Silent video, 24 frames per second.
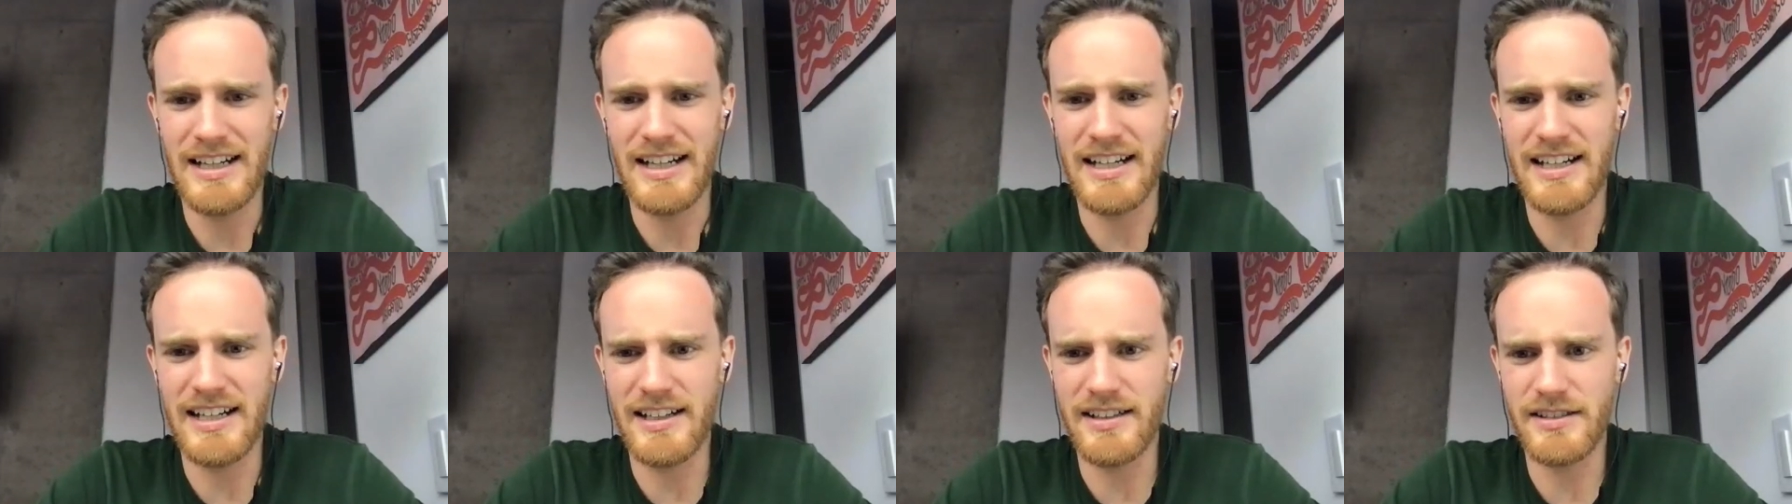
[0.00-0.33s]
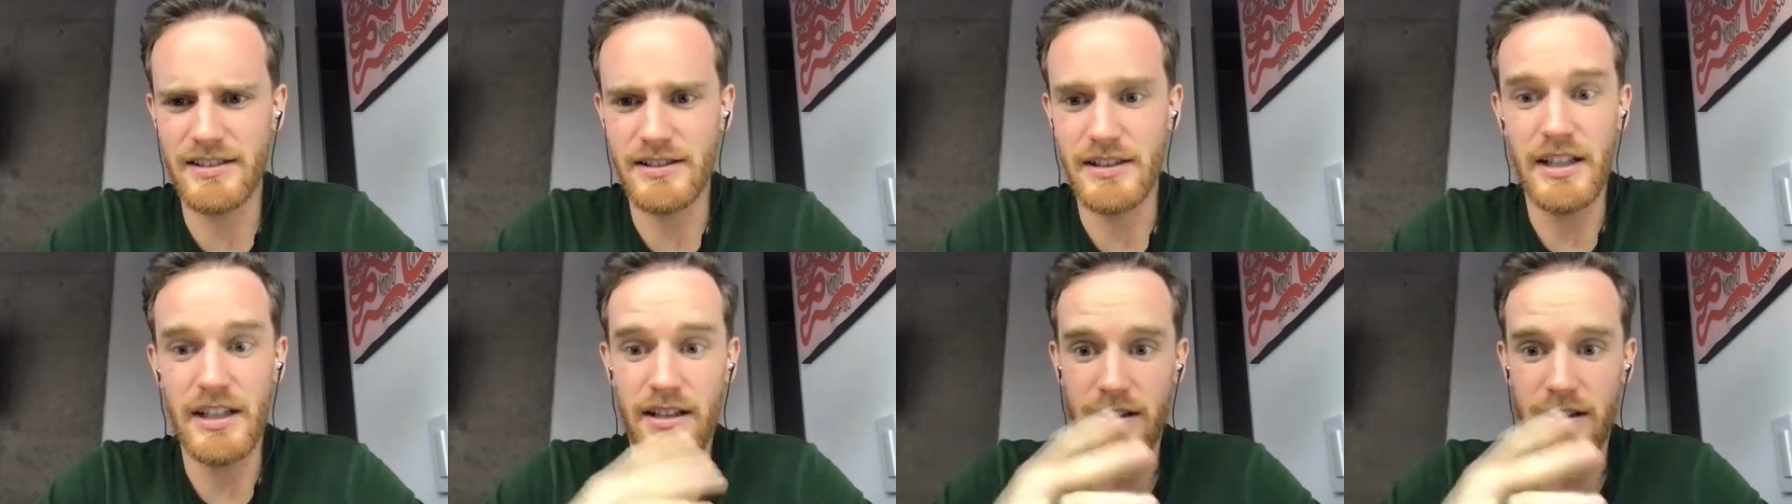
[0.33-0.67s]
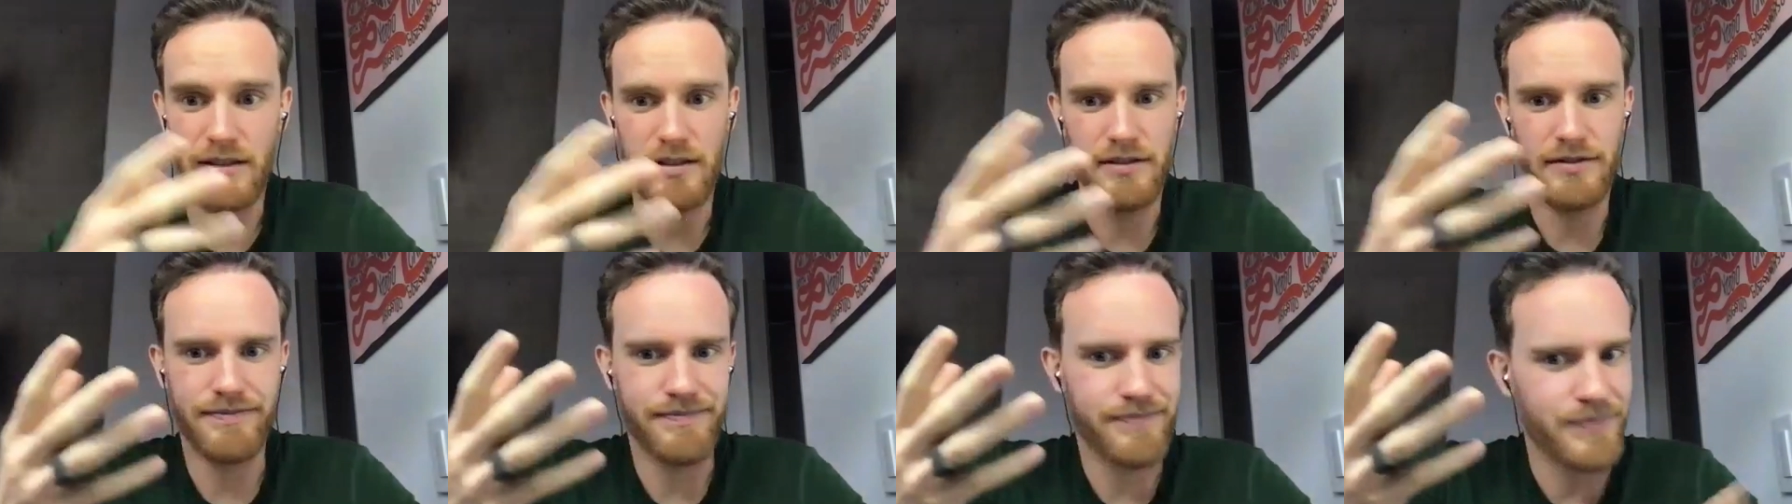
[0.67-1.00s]
Uh,
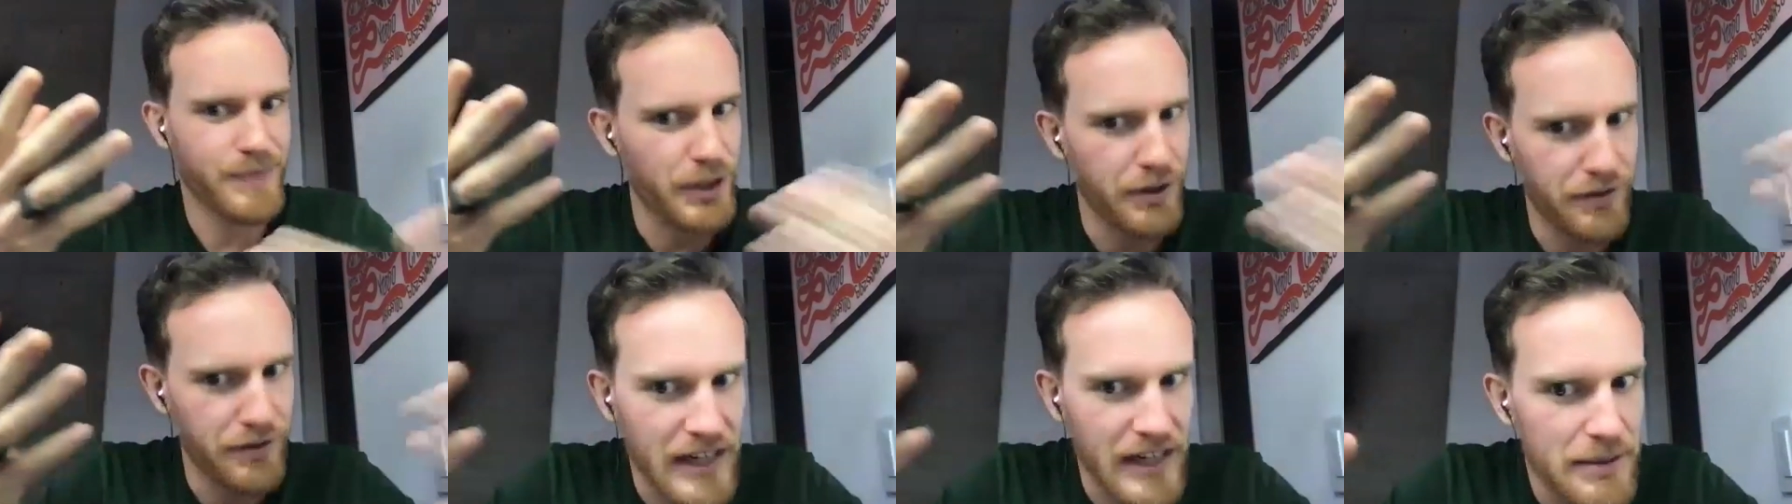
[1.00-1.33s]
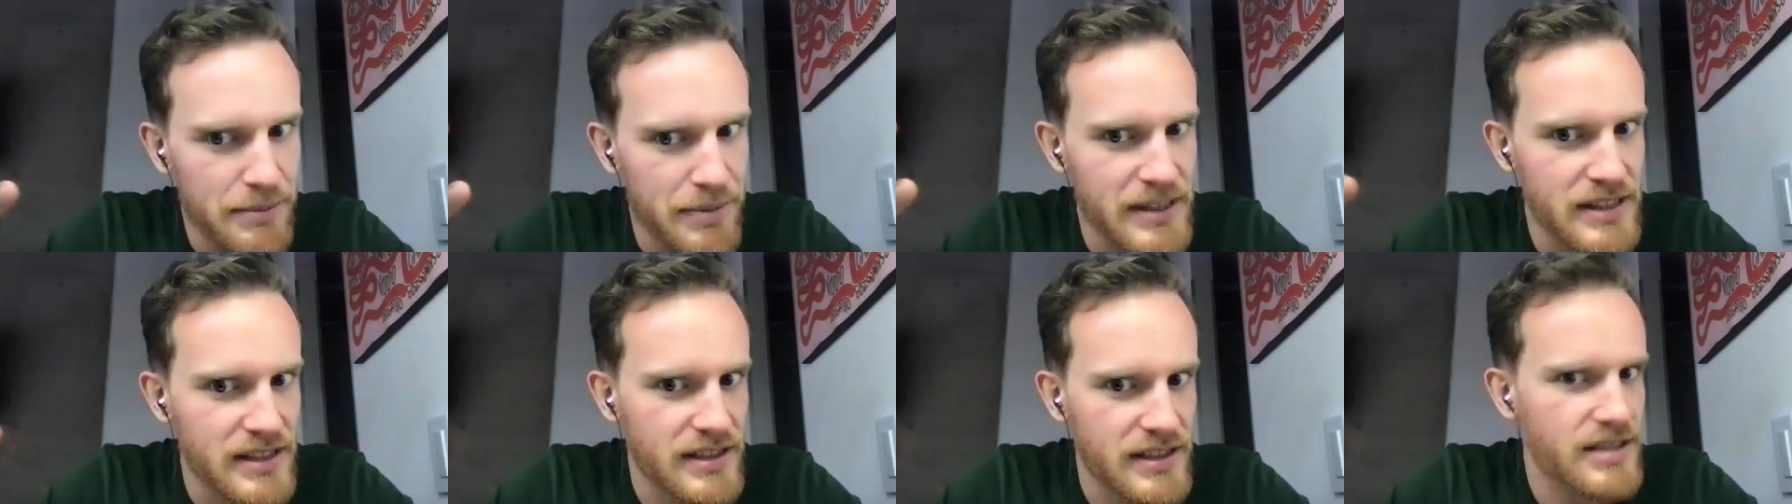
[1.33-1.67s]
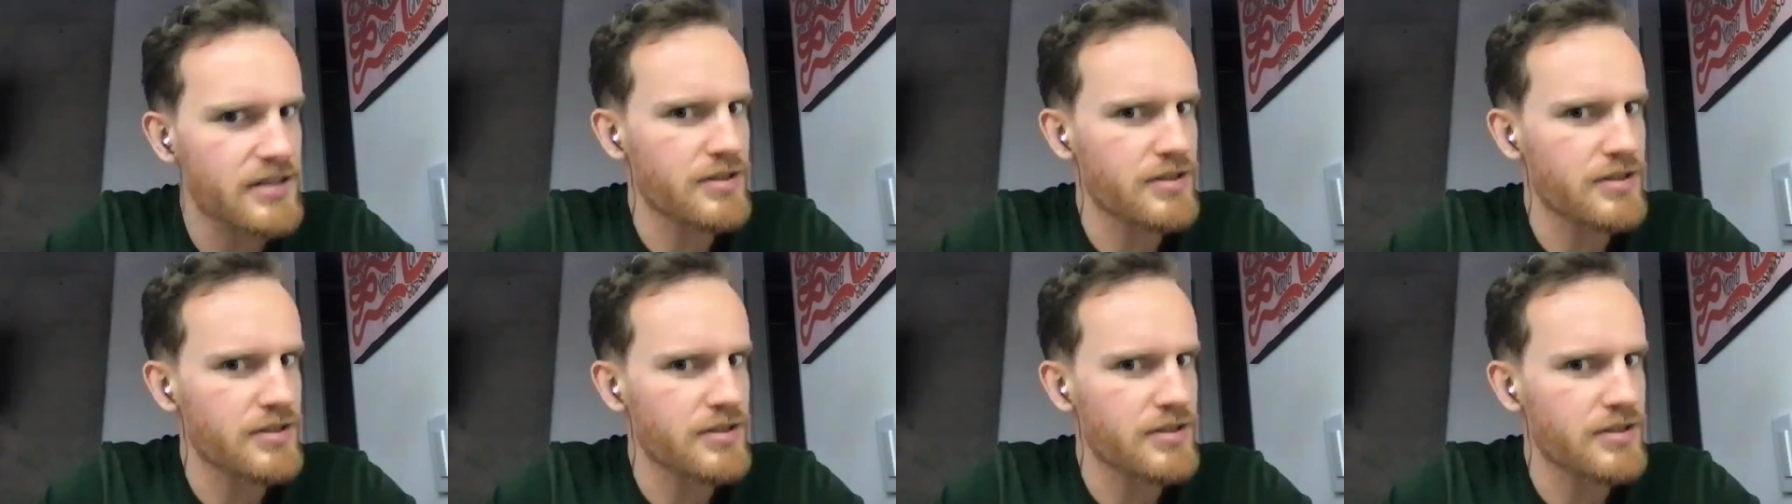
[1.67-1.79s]
you're very busy,